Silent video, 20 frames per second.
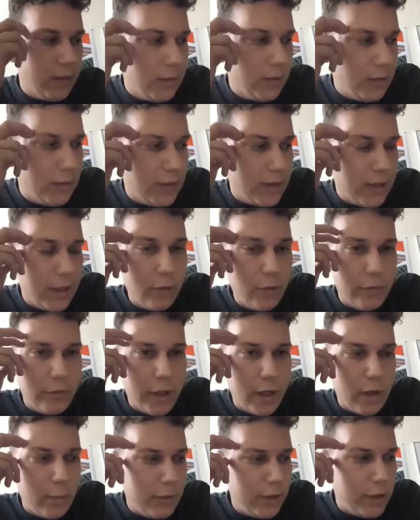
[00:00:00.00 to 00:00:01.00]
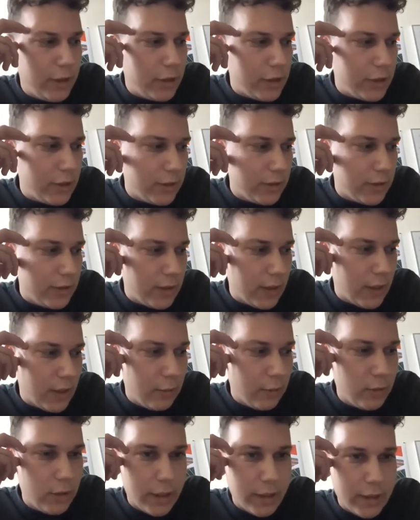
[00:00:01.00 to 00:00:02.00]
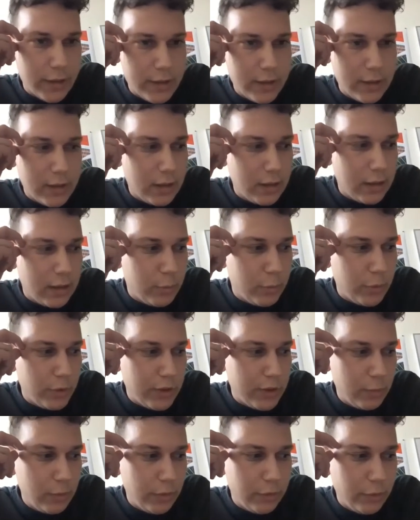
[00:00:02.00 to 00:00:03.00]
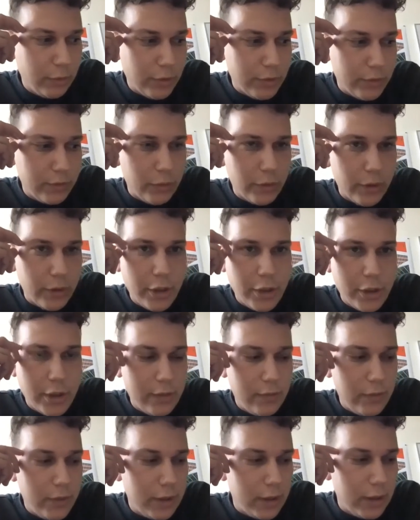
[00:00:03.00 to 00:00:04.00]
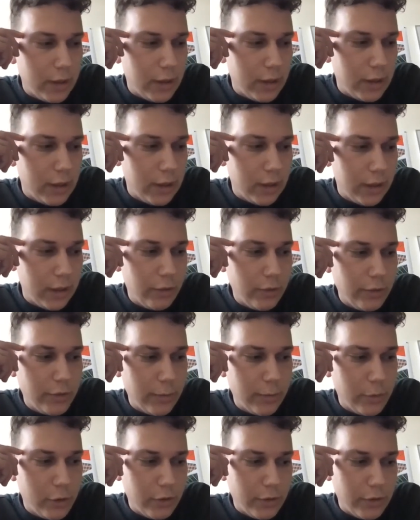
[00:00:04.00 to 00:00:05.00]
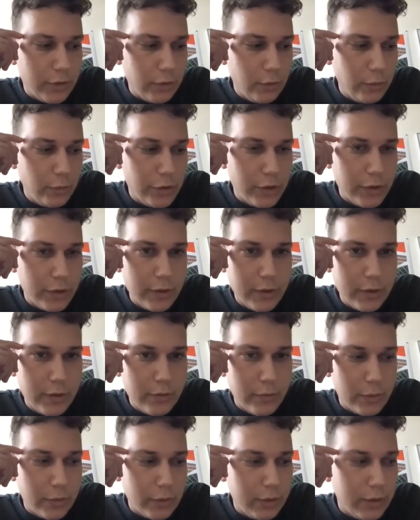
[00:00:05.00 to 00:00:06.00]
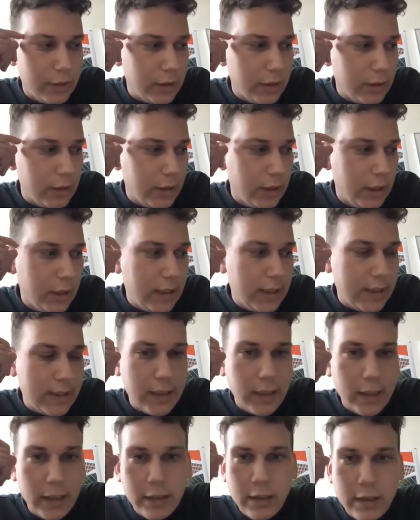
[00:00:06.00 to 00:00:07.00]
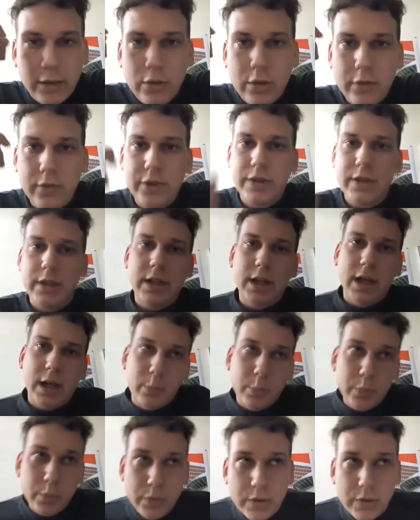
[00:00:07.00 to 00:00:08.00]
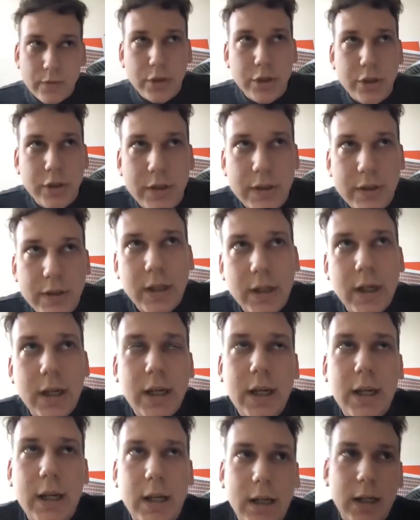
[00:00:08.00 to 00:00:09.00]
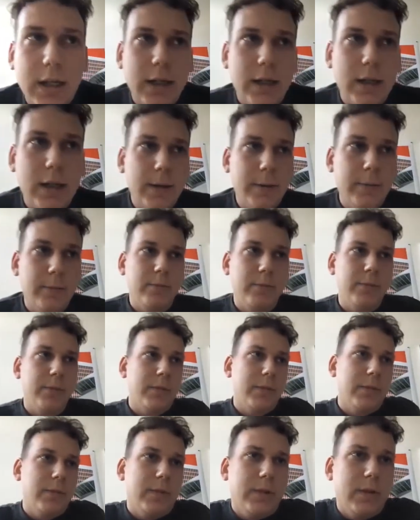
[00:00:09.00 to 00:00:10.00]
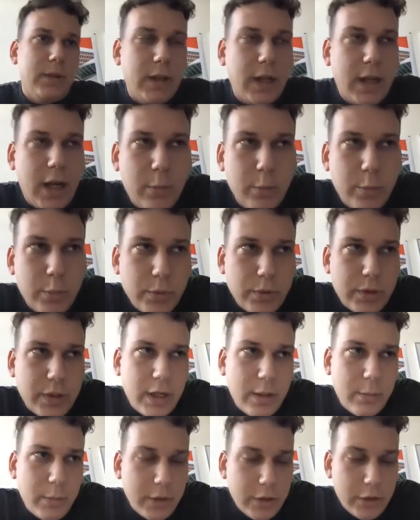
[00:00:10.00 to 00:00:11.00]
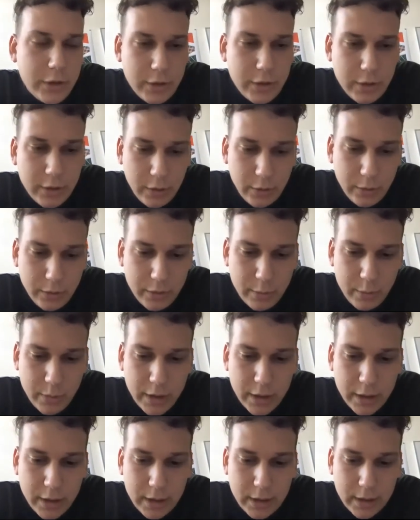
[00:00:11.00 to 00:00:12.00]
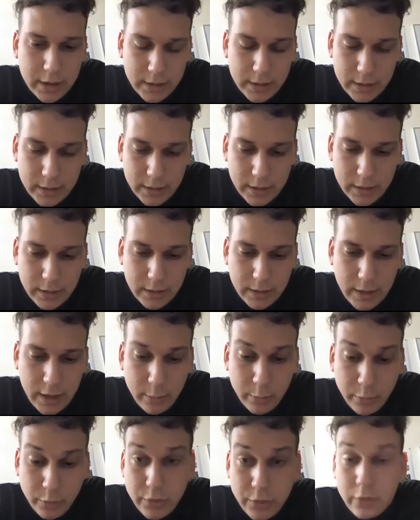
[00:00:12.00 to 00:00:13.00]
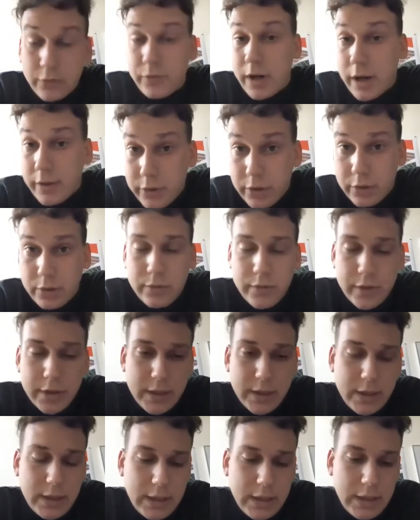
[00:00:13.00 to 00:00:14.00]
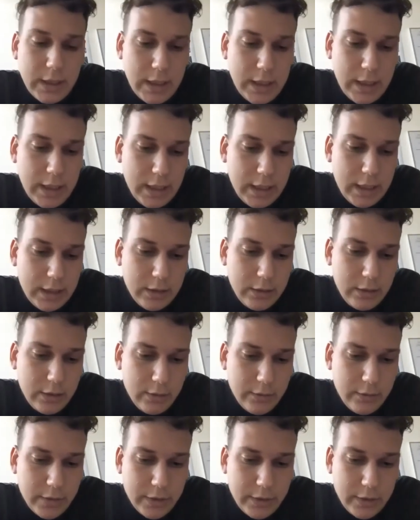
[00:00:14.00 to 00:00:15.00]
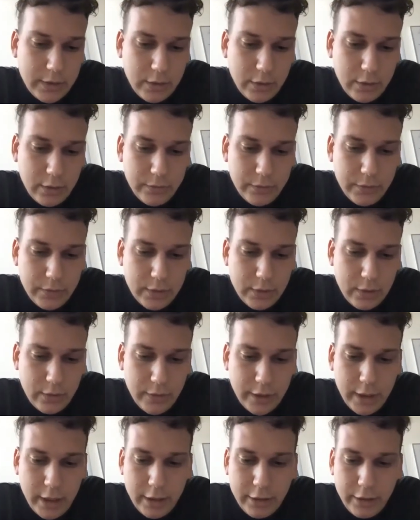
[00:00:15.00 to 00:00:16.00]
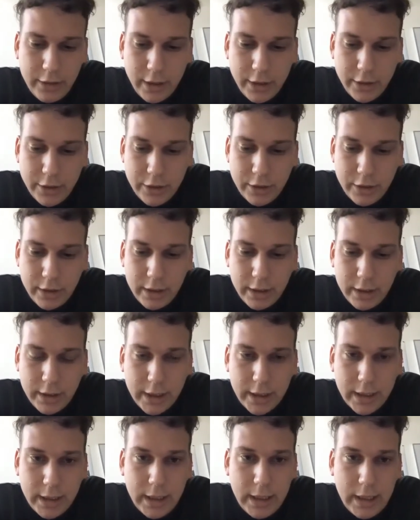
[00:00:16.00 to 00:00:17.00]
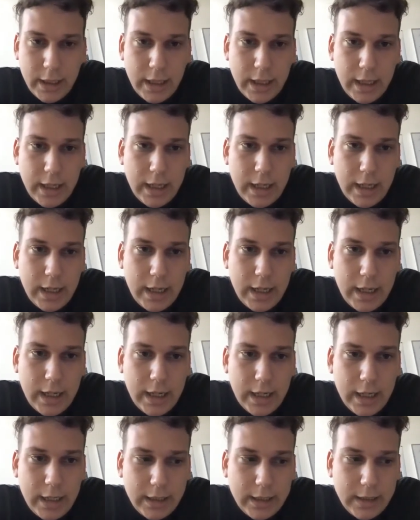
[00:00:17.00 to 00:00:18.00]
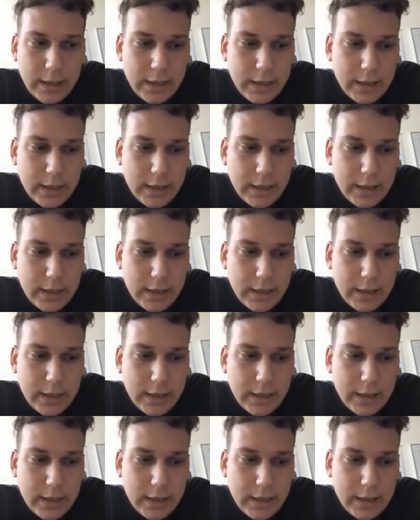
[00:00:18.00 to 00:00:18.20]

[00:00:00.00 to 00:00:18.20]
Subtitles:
set of recommendations outlines the possible tools for achieving conceptual solutions for the selected university campus, which is the campus I mentioned on the beginning, the campus of our university, the University of Slovak Agriculture in Nitra. And